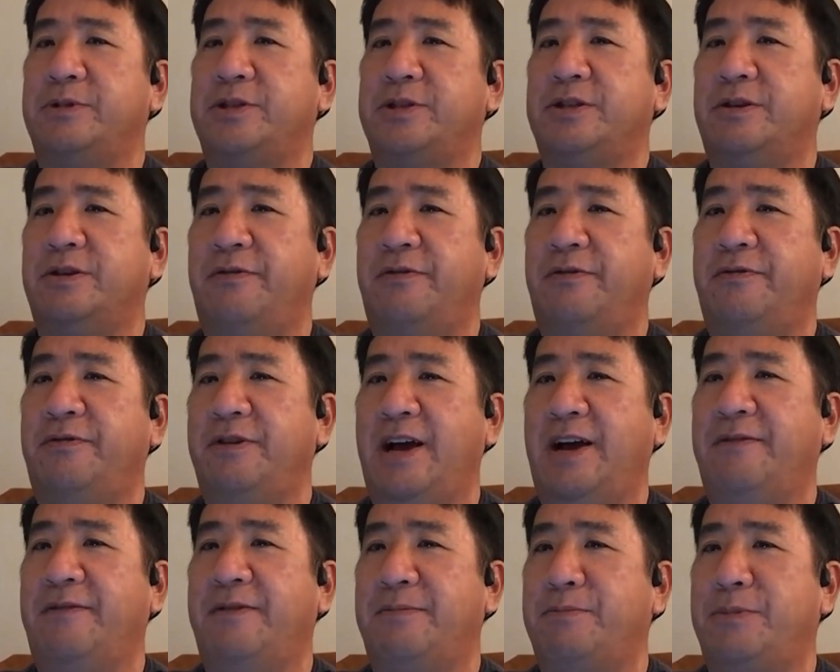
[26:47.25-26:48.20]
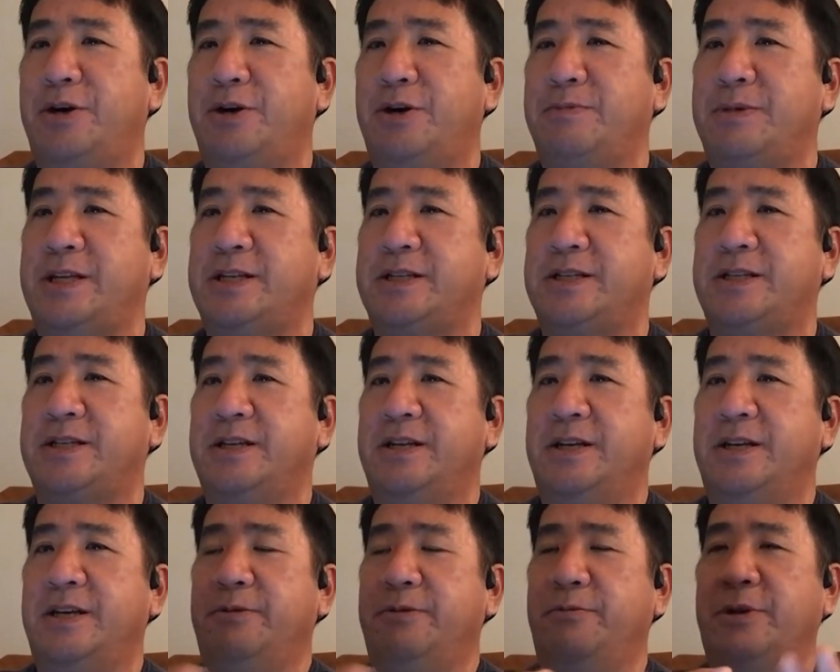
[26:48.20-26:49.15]
So if you have a moment,
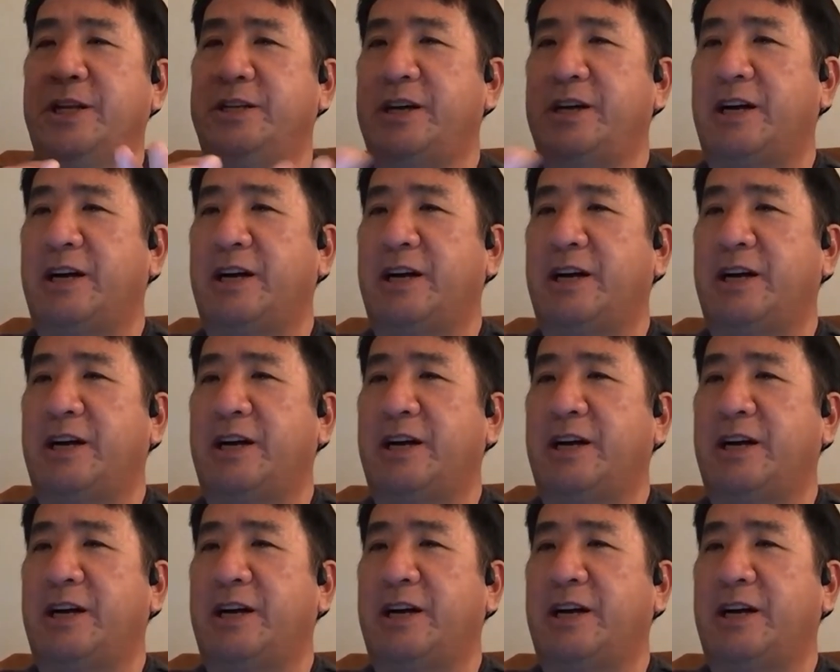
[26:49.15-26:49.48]
we can